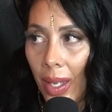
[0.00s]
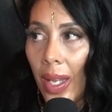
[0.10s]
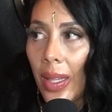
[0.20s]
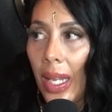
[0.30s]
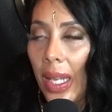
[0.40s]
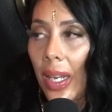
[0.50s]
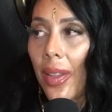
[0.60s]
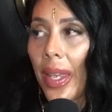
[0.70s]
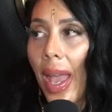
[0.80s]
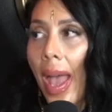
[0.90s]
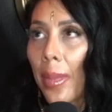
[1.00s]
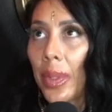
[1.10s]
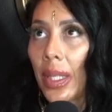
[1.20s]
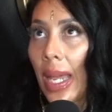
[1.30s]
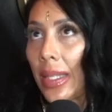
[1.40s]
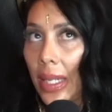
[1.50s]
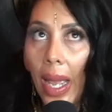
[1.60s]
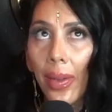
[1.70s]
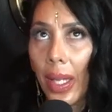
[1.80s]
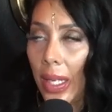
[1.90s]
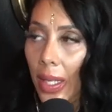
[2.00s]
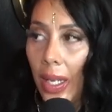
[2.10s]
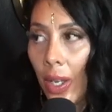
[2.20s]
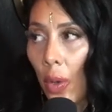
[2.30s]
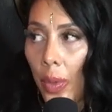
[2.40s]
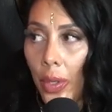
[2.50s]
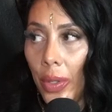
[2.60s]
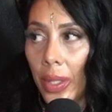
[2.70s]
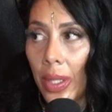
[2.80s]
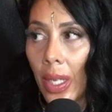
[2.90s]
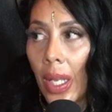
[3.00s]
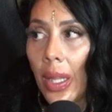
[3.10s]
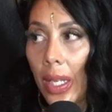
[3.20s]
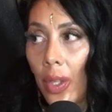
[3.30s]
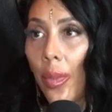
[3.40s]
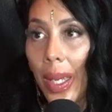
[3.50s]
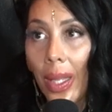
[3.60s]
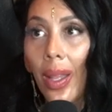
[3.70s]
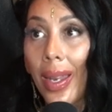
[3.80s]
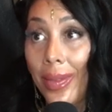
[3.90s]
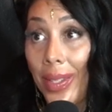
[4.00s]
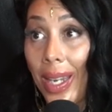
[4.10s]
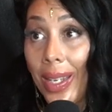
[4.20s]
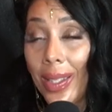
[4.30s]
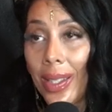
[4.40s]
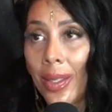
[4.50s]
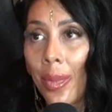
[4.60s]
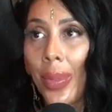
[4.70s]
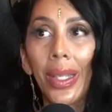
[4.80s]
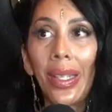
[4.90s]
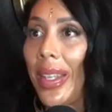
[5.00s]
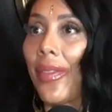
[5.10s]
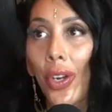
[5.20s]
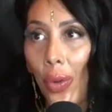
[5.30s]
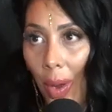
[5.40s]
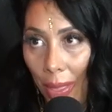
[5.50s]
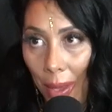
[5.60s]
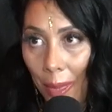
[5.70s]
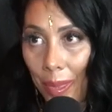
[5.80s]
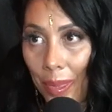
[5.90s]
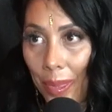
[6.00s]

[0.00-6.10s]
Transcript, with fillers: Mm. They get on the apps as kind of like an ego boost. Mm-hmm. Like they'll make a lot of dates, but they'll never go on them.